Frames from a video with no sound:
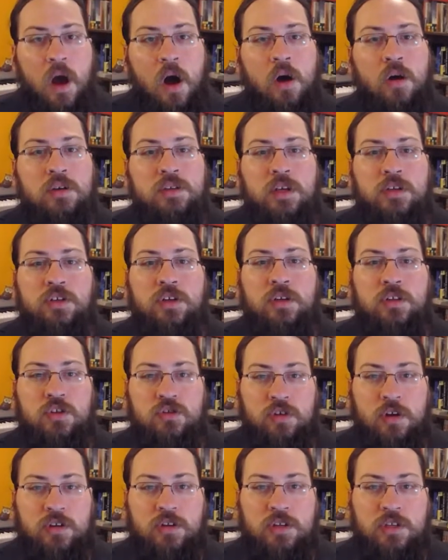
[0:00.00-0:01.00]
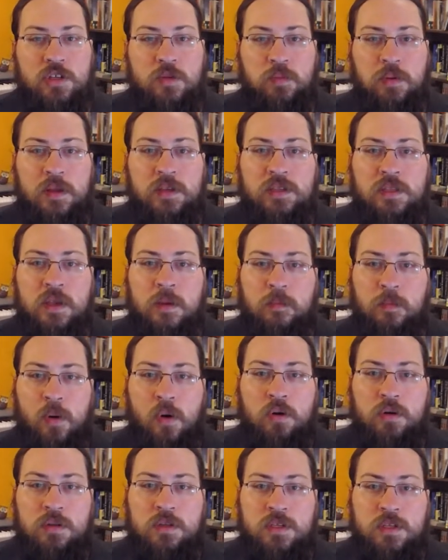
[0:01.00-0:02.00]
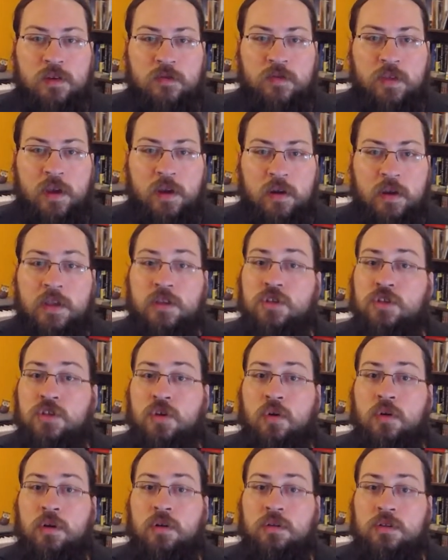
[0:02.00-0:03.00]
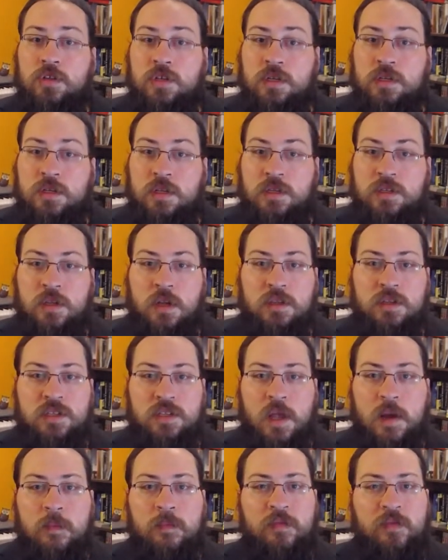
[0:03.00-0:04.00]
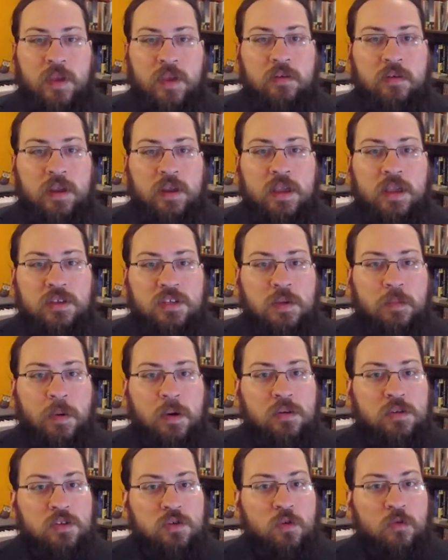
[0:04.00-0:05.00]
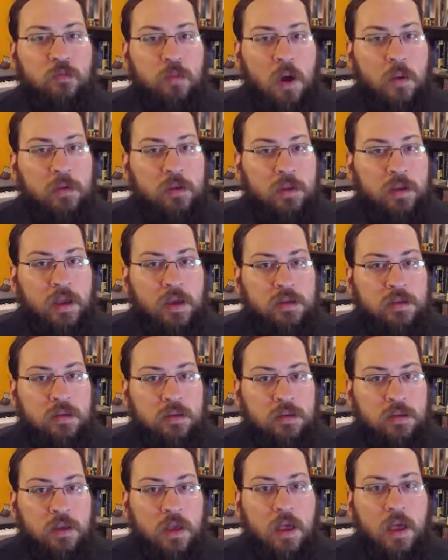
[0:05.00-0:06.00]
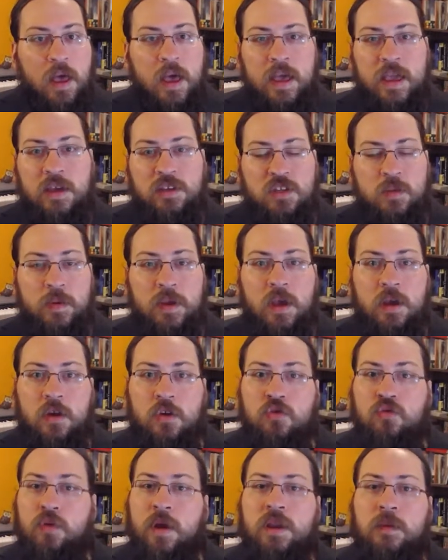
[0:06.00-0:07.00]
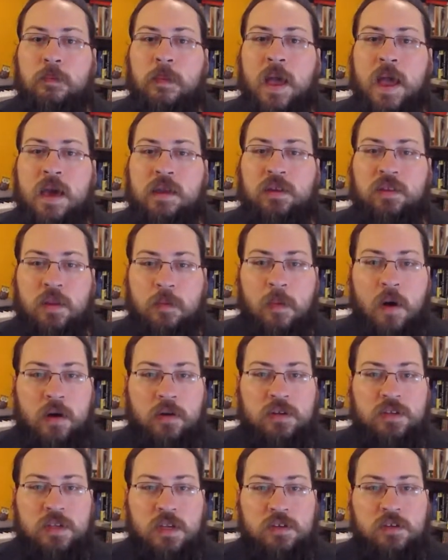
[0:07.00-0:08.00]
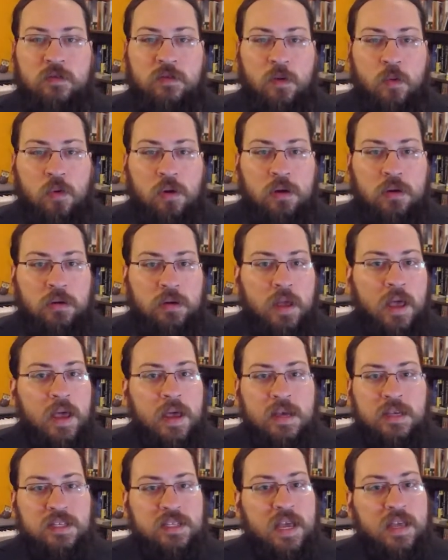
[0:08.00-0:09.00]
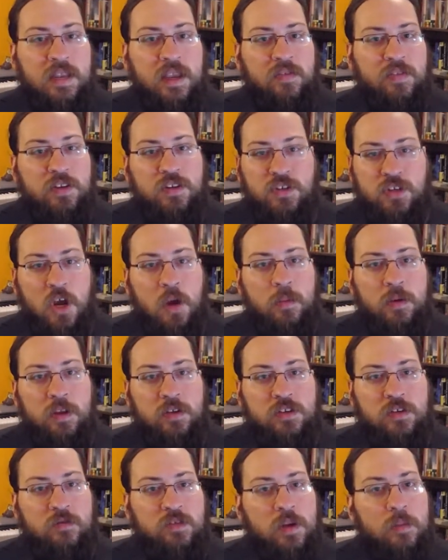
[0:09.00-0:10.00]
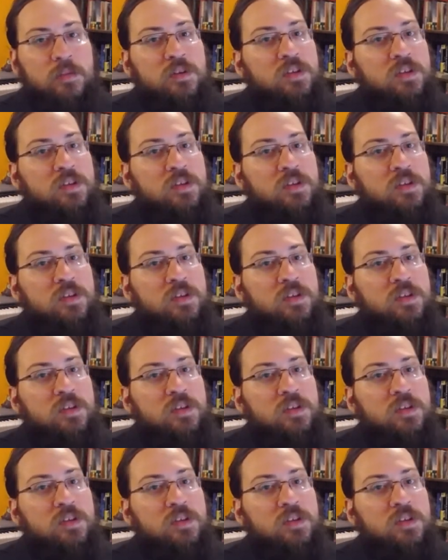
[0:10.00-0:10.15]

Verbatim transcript: all such constructions place the importance of their historical Jesus on some theory he is supposed to have promulgated. He has to be a great man in the modern sense of the word, standing at the terminus of some